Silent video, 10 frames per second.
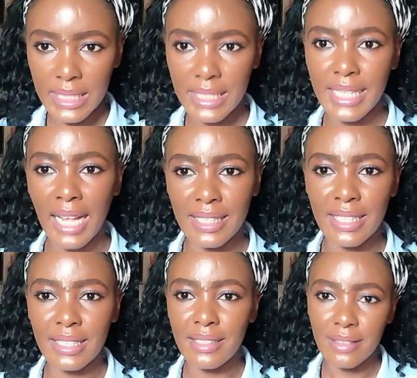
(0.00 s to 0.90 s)

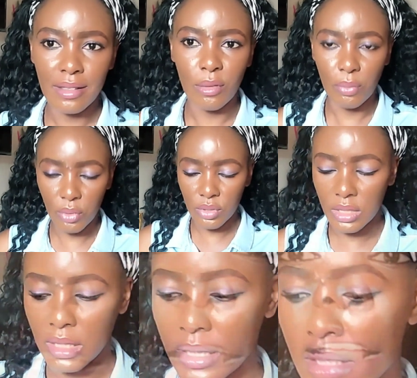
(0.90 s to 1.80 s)
starting the
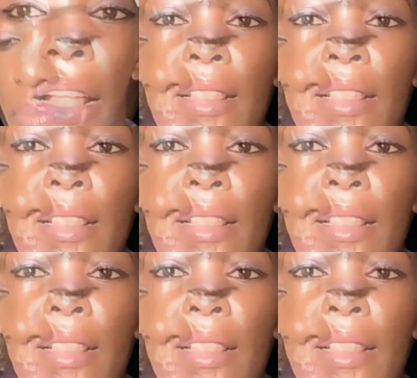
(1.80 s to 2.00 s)
process.